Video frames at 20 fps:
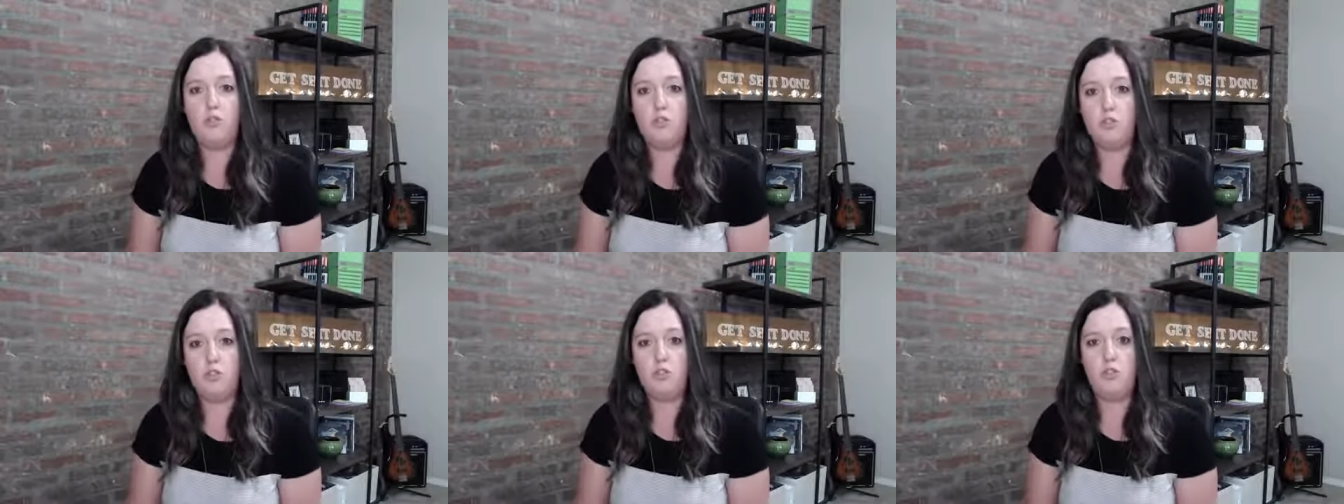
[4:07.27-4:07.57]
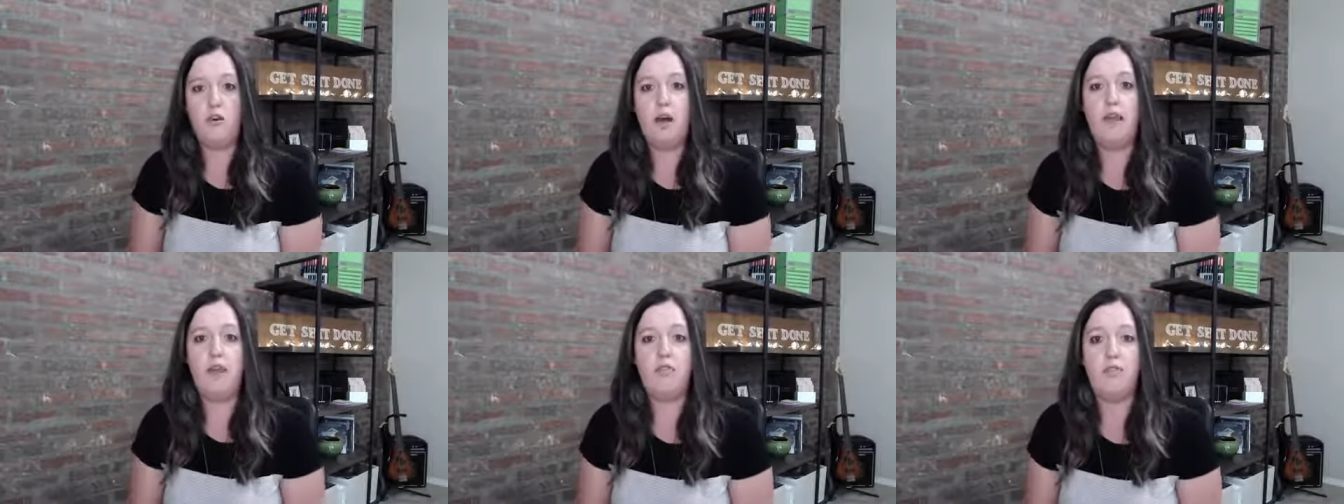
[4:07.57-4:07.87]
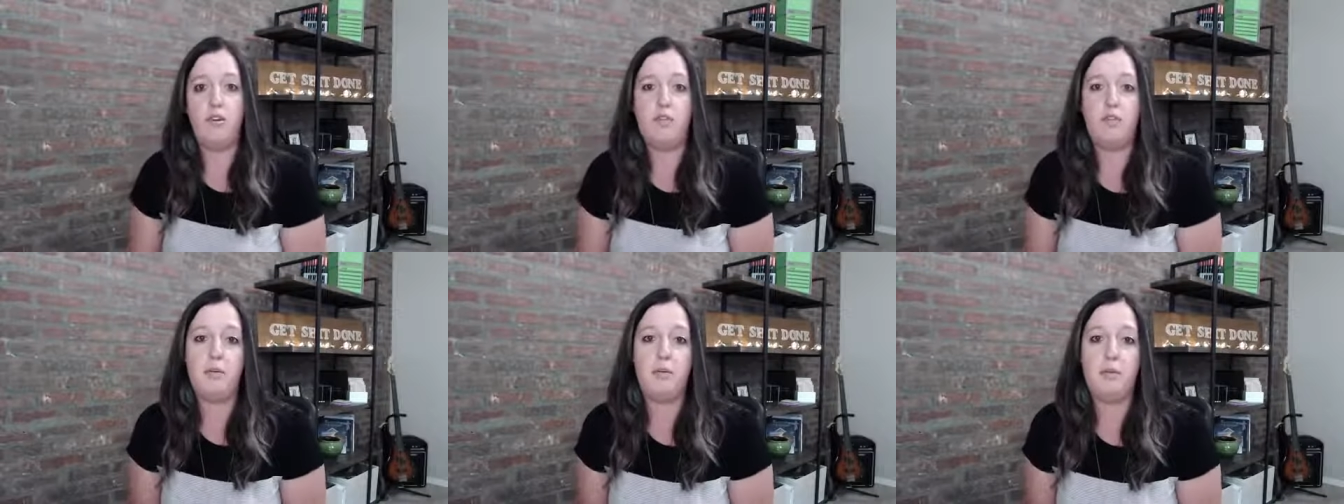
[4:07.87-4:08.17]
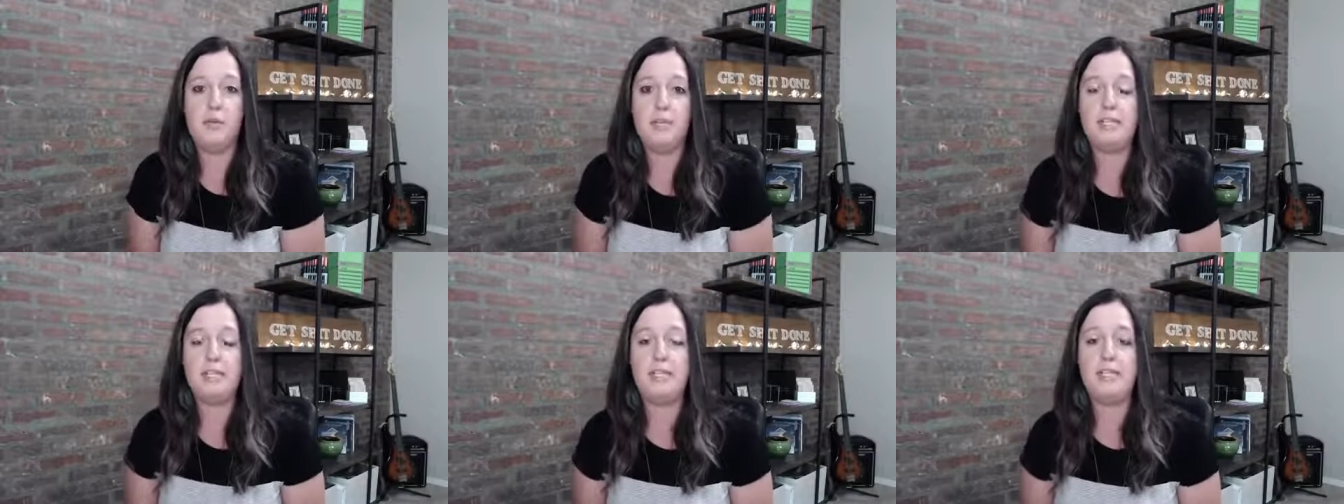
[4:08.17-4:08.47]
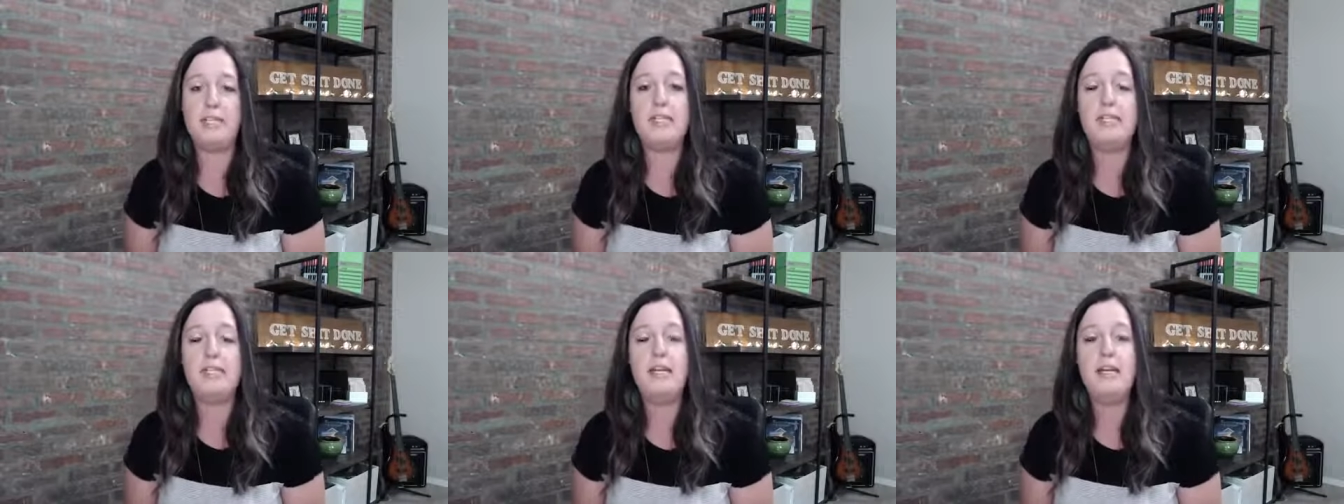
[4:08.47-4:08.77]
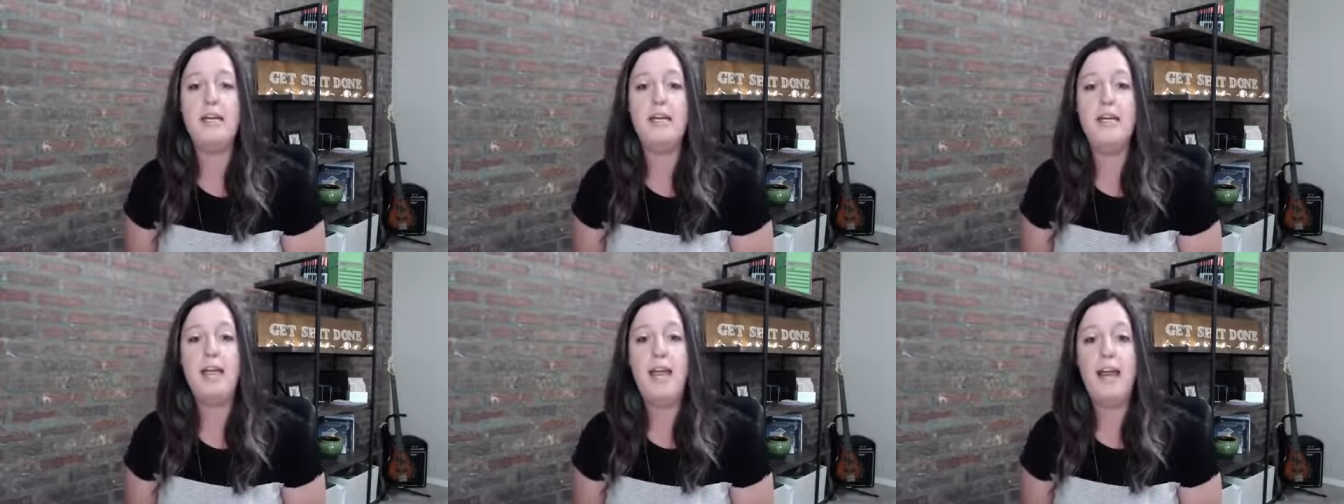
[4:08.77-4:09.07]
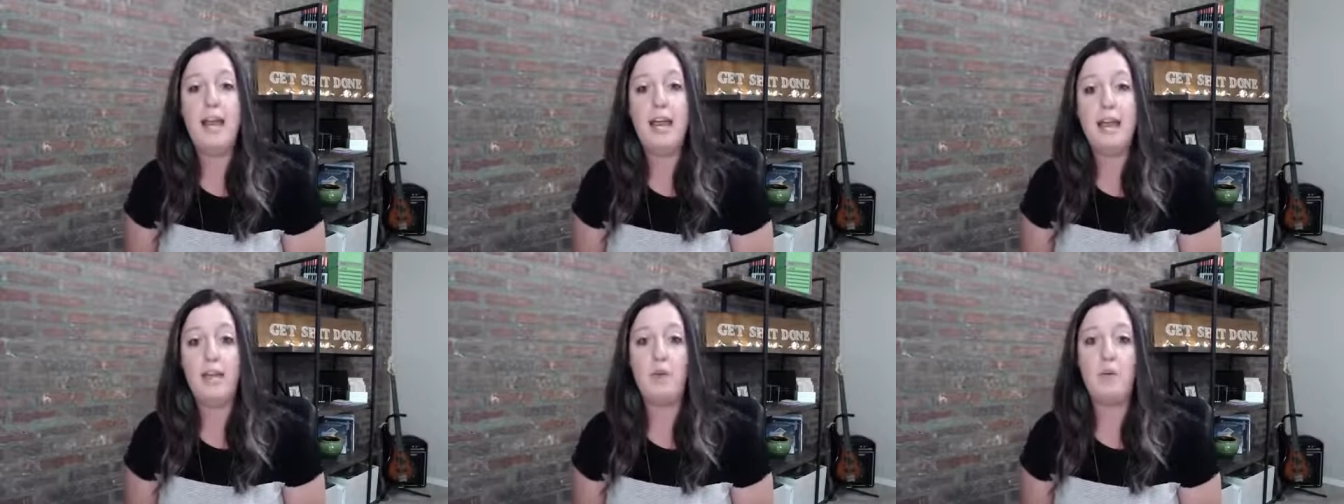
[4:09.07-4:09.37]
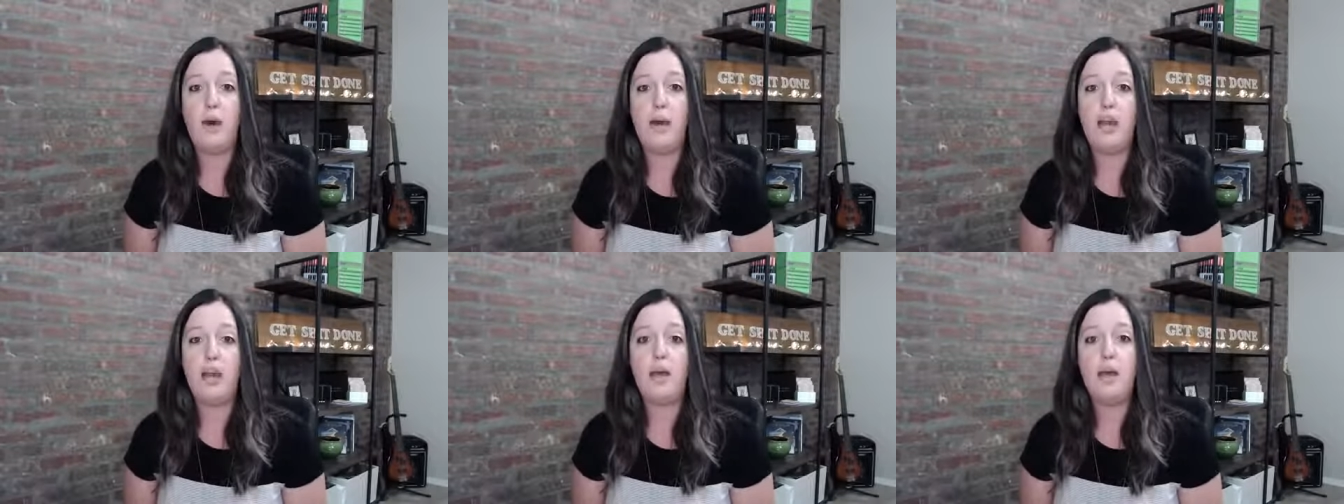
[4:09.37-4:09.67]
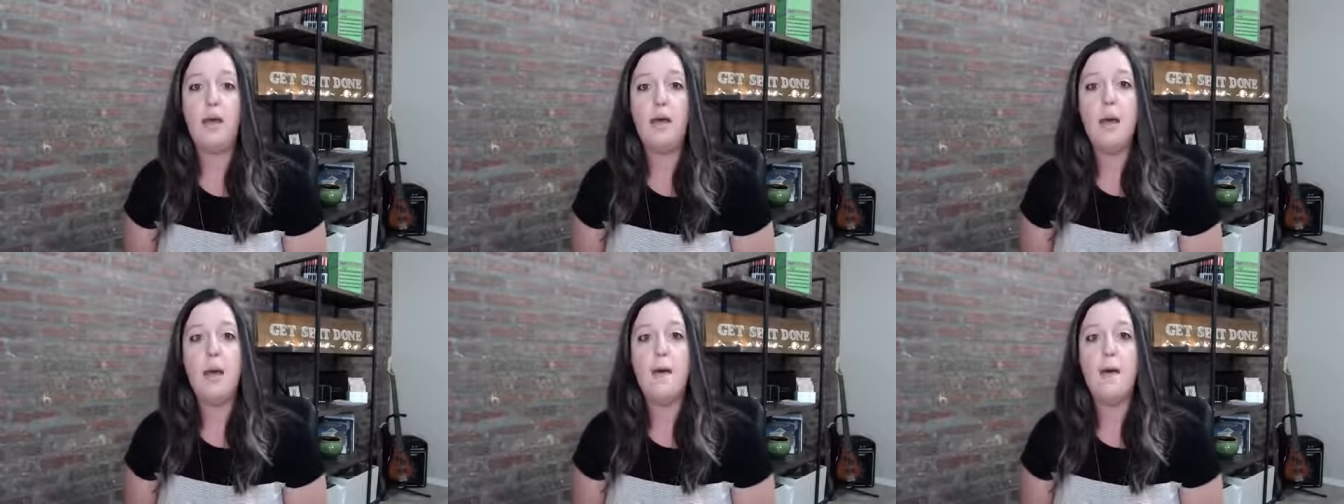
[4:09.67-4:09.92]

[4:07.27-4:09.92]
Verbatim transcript: driver of your business anyway.